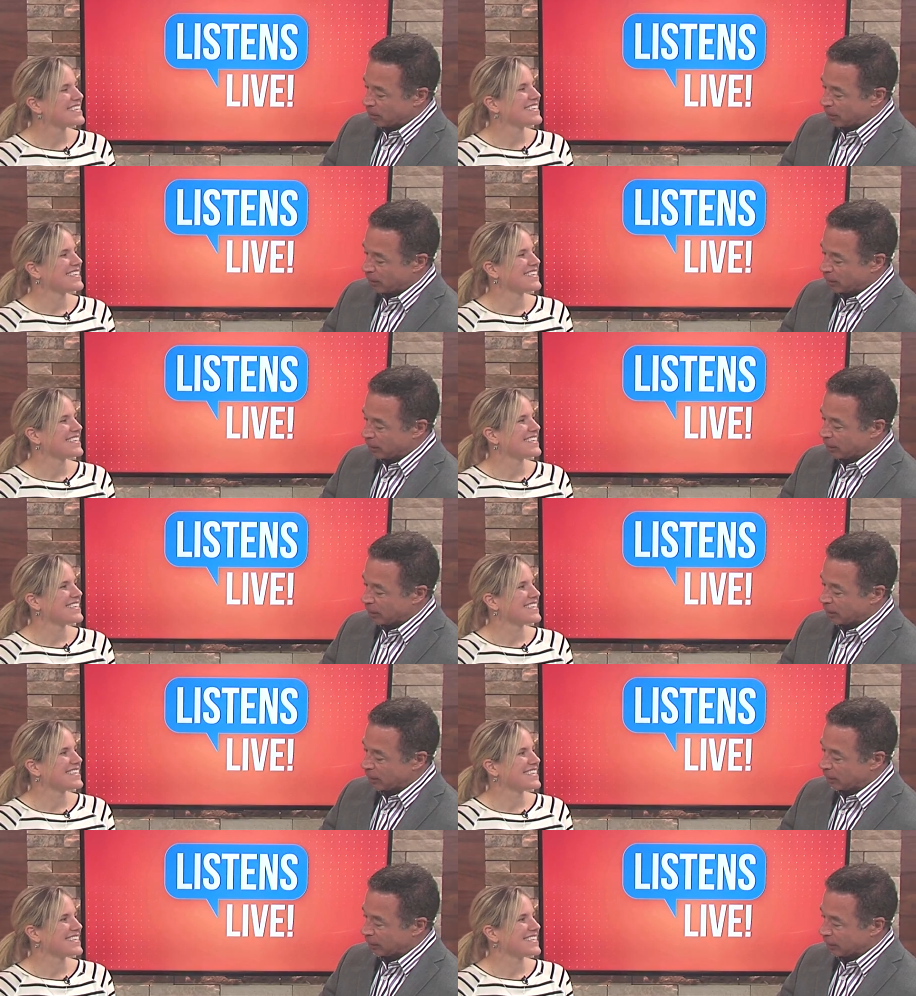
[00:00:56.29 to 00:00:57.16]

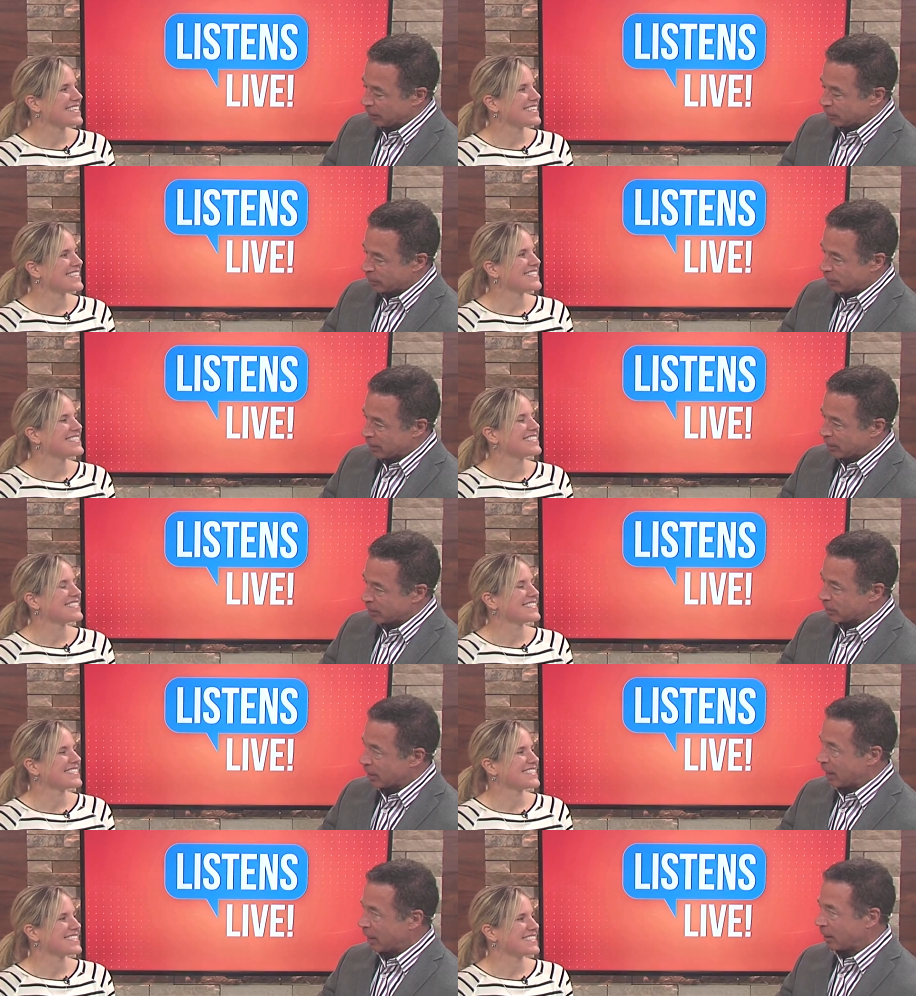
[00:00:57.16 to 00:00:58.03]
Speaker 1: apparently Elise,
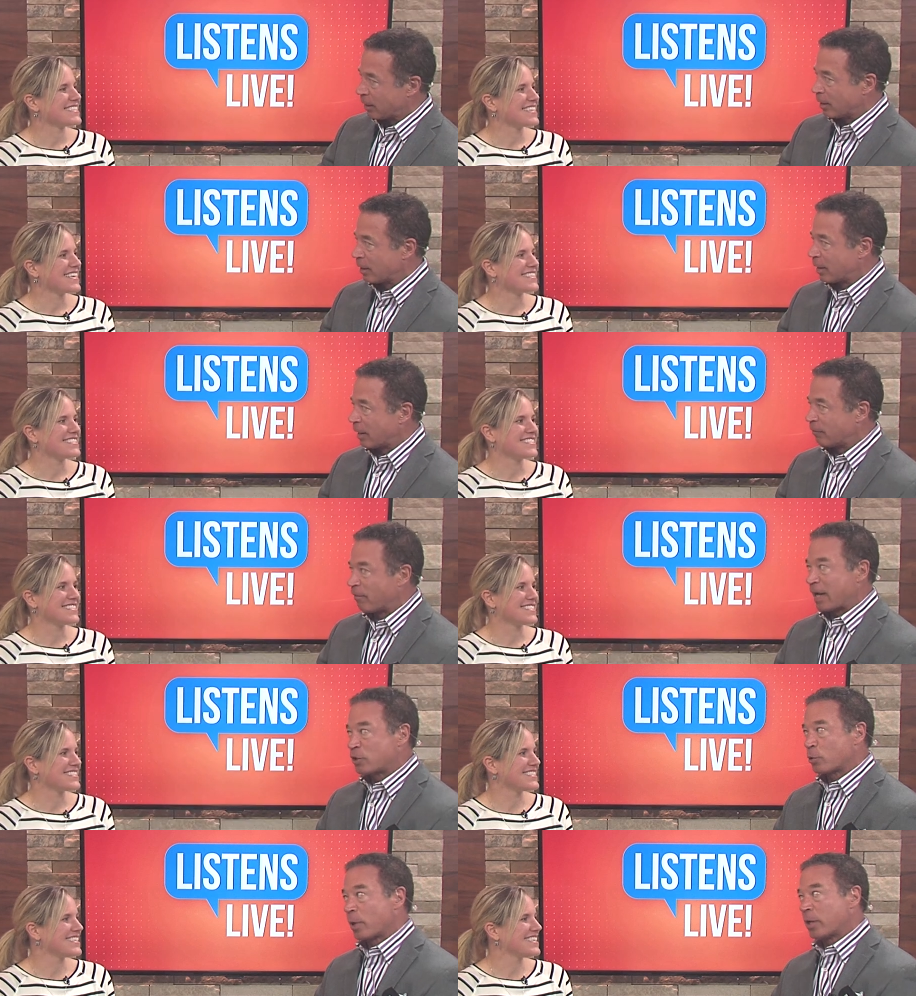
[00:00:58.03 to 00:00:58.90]
is like
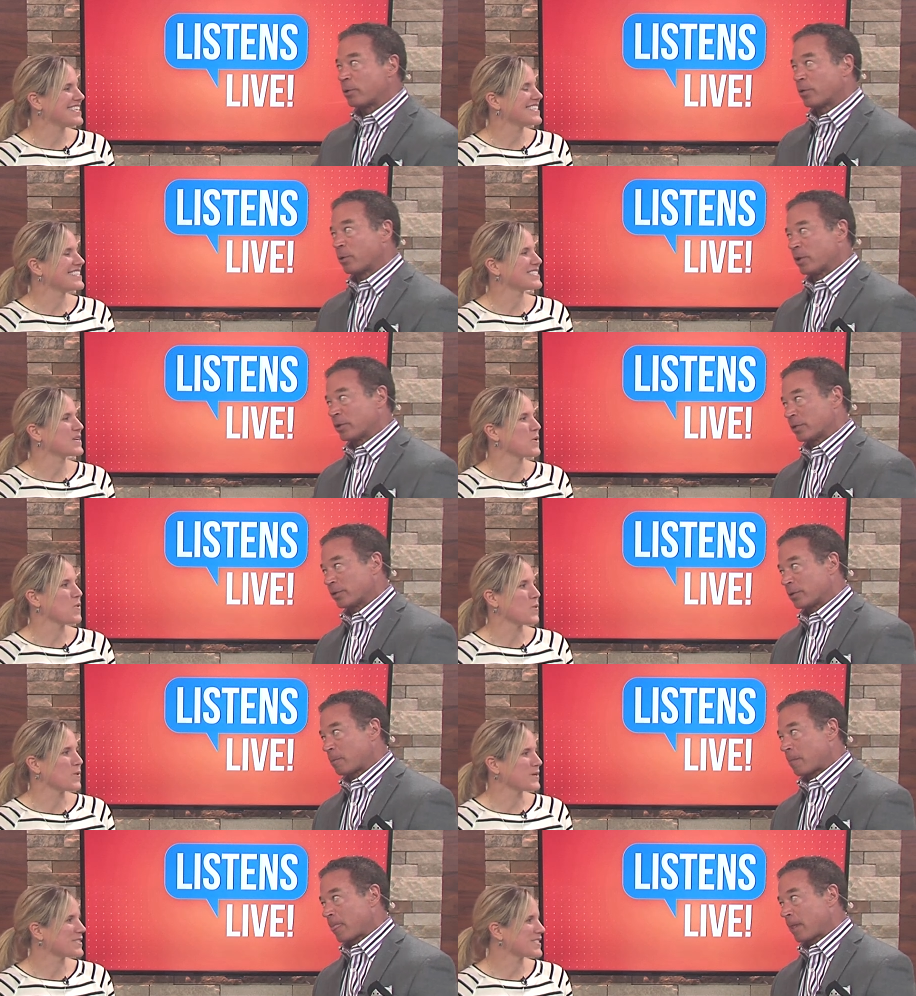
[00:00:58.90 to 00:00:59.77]
infatuated she with
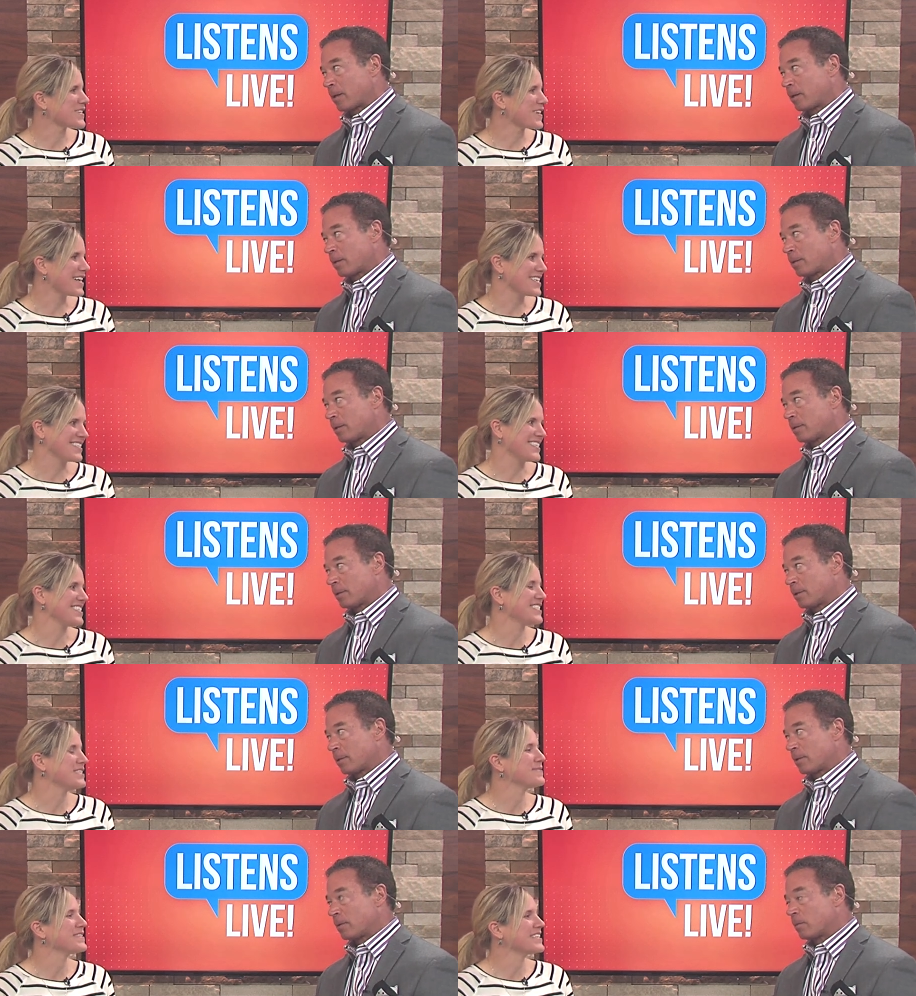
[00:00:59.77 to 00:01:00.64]
horses.
Speaker 2: Horse
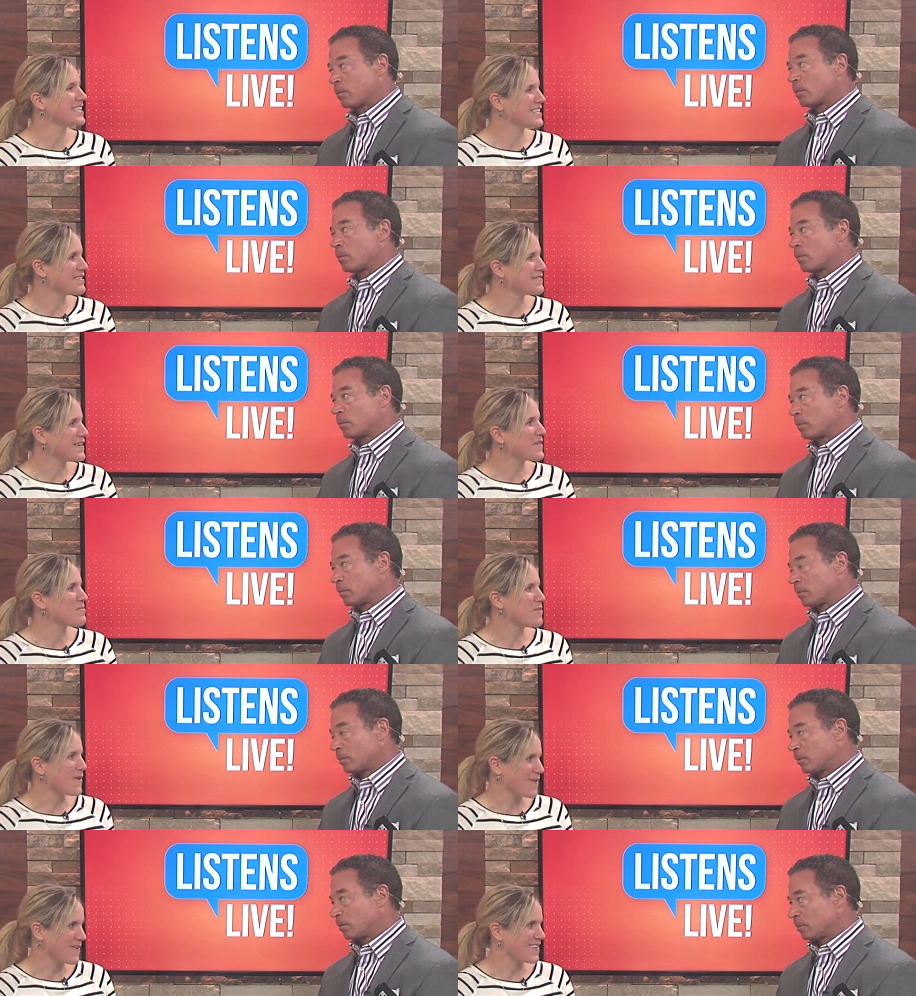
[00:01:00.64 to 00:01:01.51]
crazy. She would live at
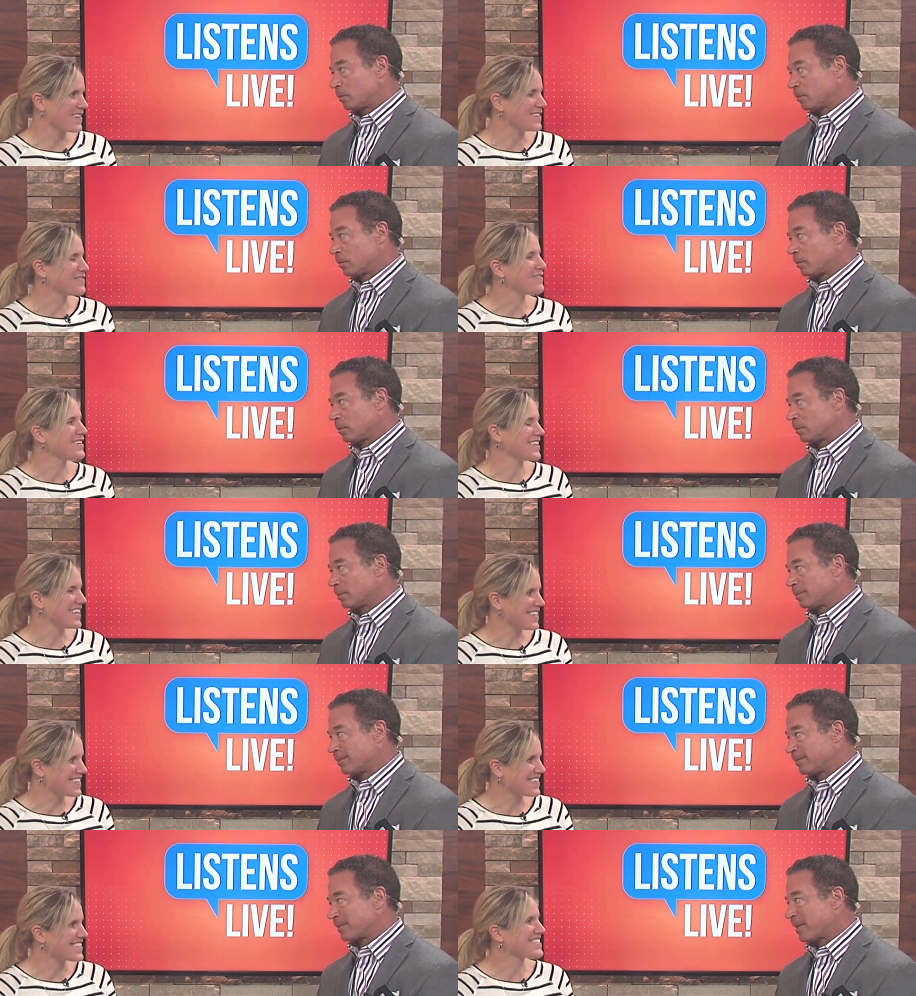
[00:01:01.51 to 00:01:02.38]
the barn if we
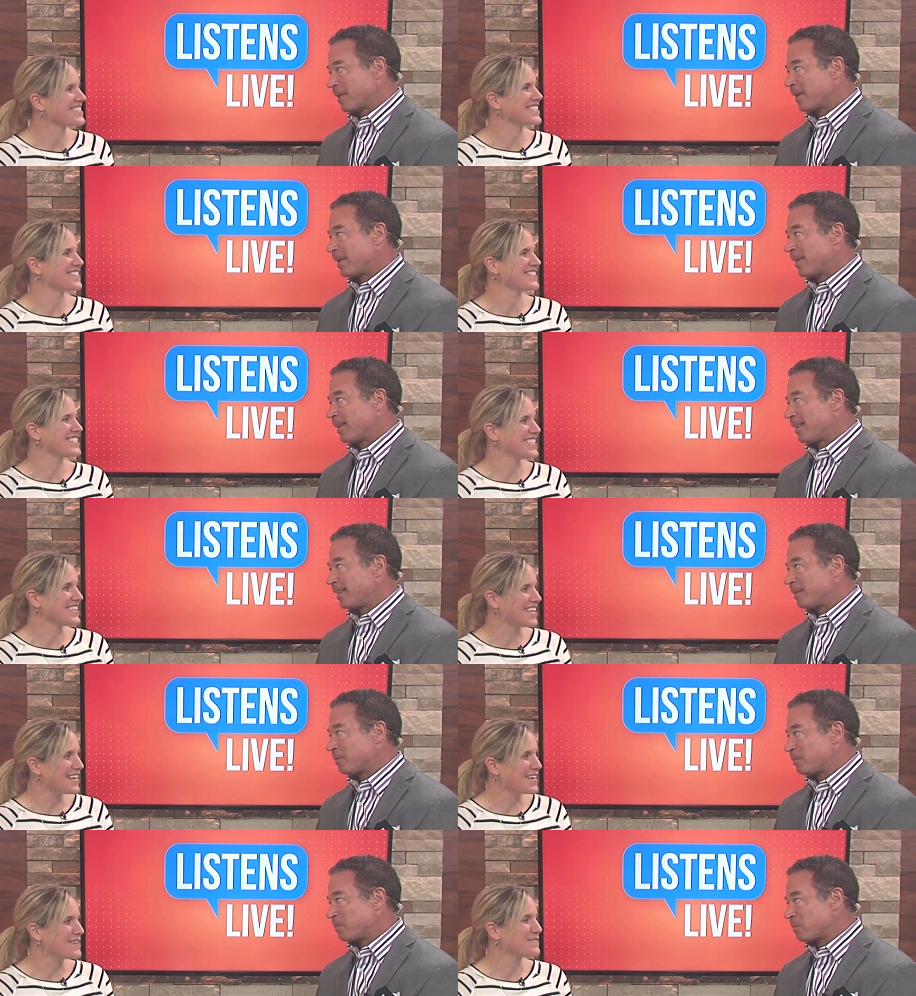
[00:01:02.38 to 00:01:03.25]
let her. So
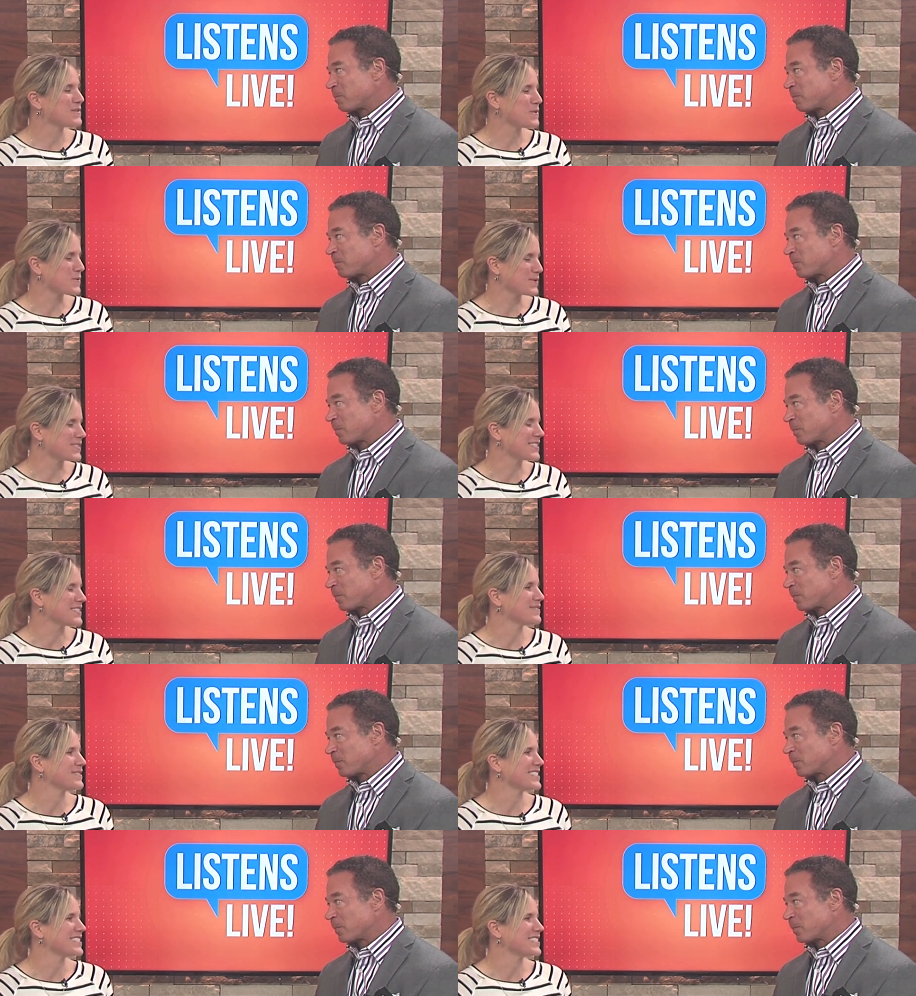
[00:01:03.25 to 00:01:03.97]
she loves horses,